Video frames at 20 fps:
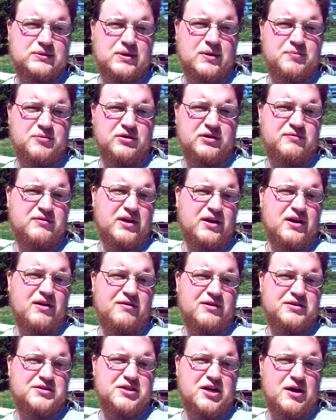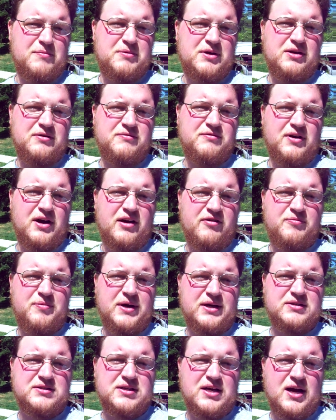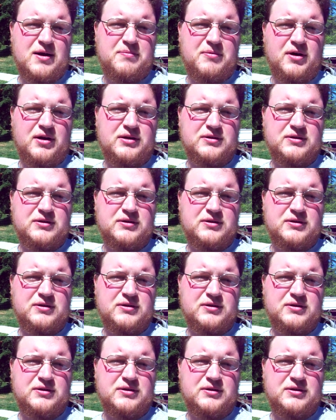I believe they call it Shopkey 5 by Snap-on